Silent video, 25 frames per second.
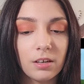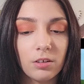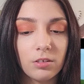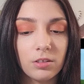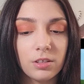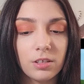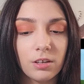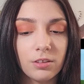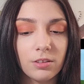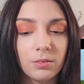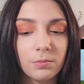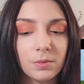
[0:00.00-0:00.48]
And
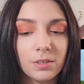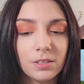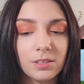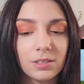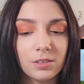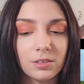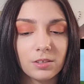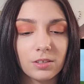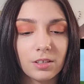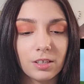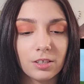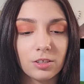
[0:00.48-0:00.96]
all the other
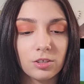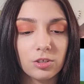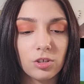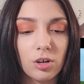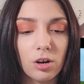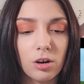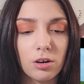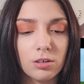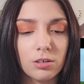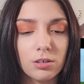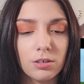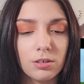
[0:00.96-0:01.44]
ones, it was
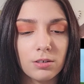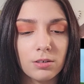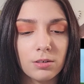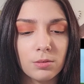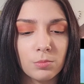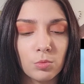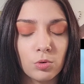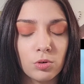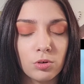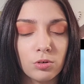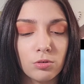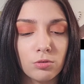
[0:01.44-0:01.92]
like
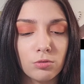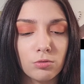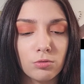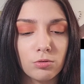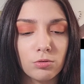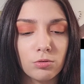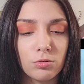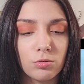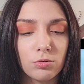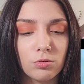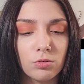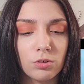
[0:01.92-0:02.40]
darker, more
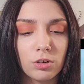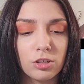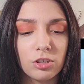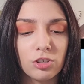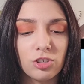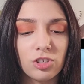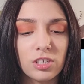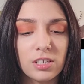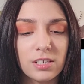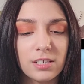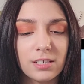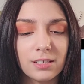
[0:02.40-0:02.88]

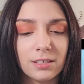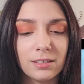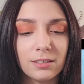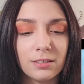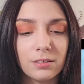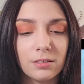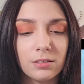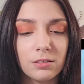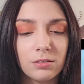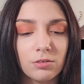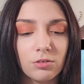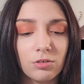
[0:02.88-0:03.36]
grungy
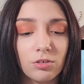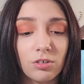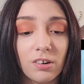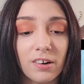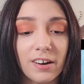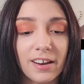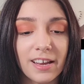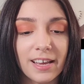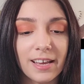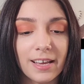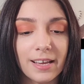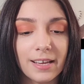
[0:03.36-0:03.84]
and
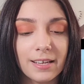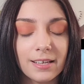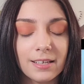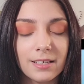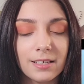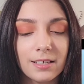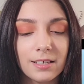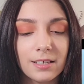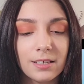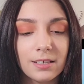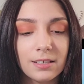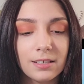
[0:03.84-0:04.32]

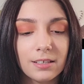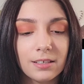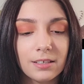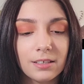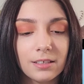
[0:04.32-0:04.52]
gray.